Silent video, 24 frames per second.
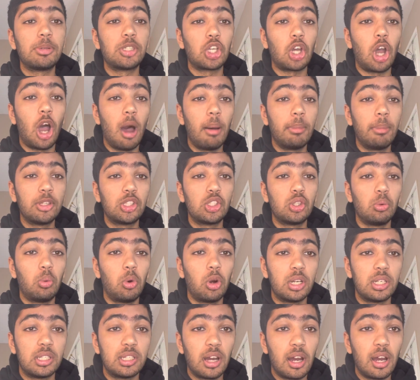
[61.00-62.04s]
comments the
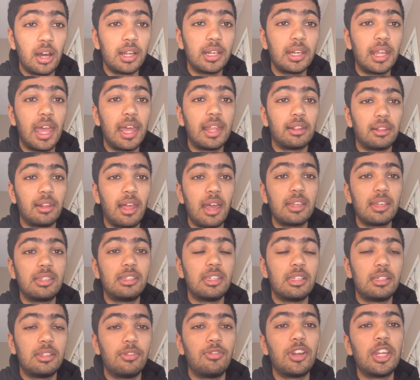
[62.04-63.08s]
word done, and likes
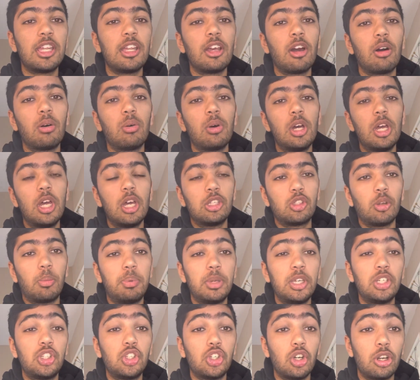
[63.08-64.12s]
this video. So
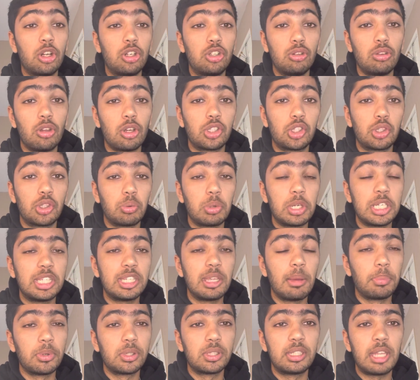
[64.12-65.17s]
be sure to do those 3
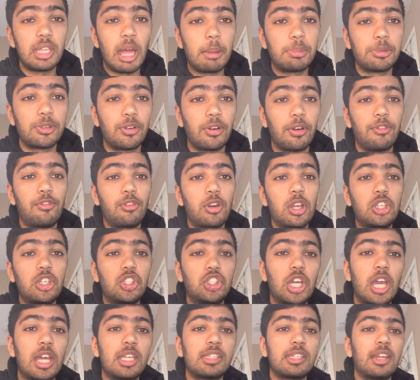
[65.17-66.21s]
simple steps for a free
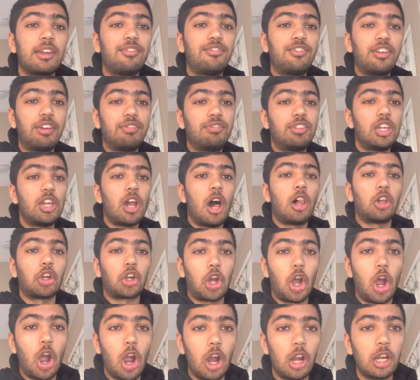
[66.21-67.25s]
chance at a
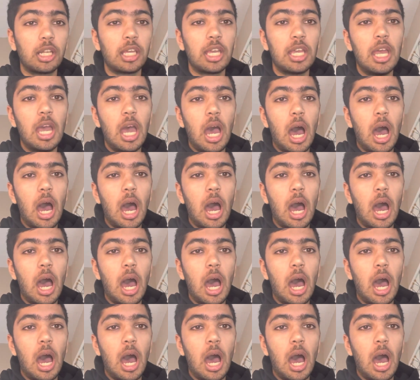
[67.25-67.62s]
$50 card.